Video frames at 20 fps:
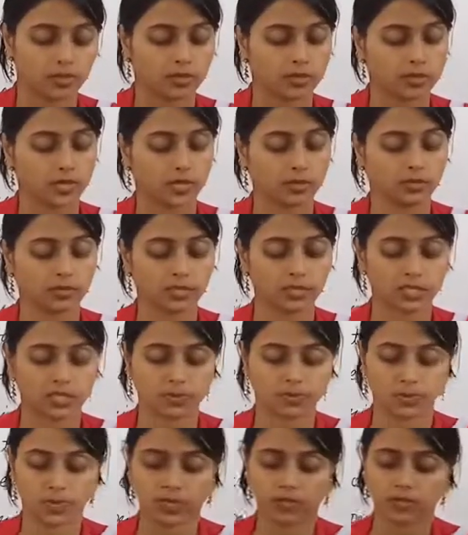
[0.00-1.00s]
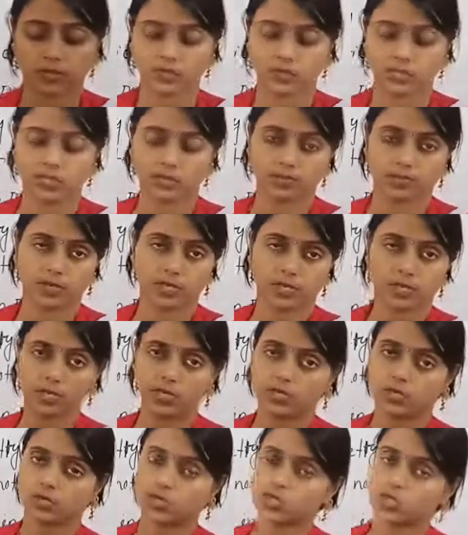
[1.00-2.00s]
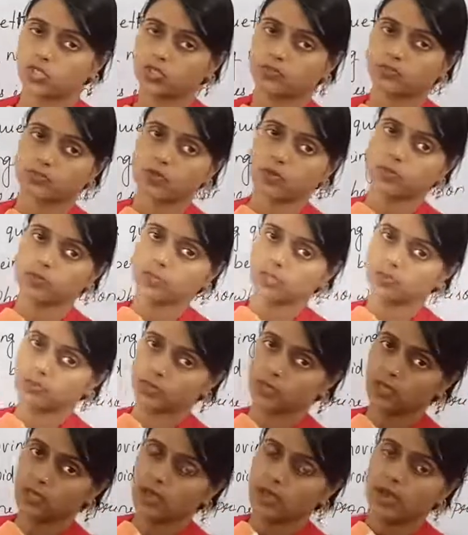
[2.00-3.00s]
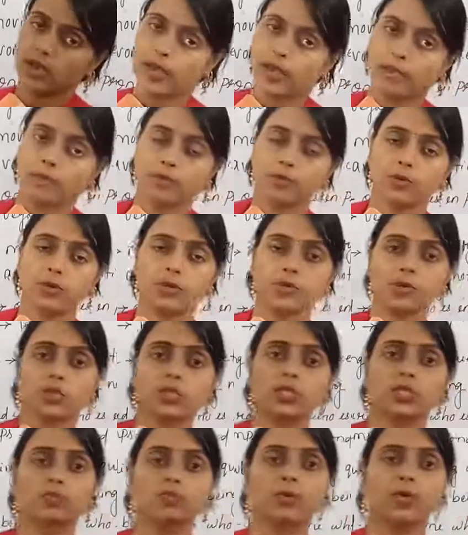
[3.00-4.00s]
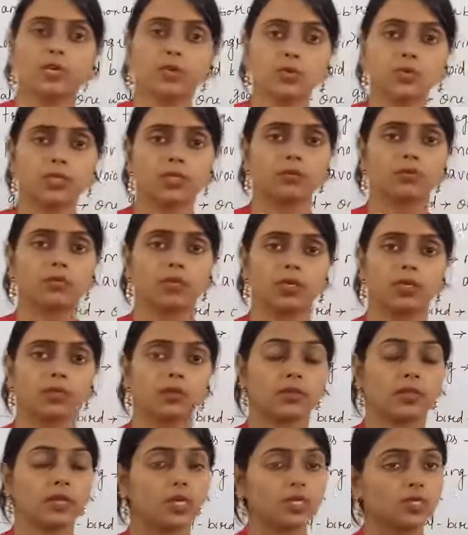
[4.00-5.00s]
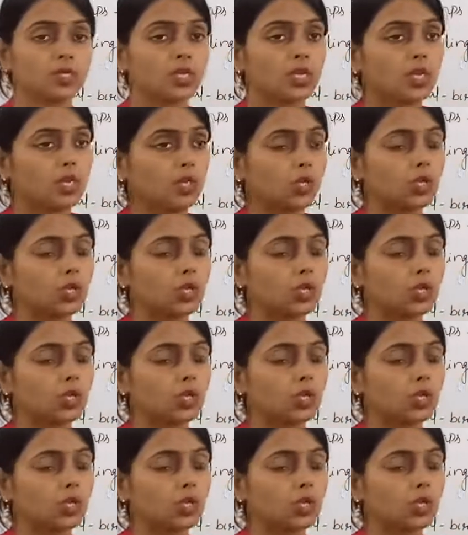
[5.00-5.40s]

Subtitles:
Then Mrs. Parker is speaking, you just promise me I am going to speak you something that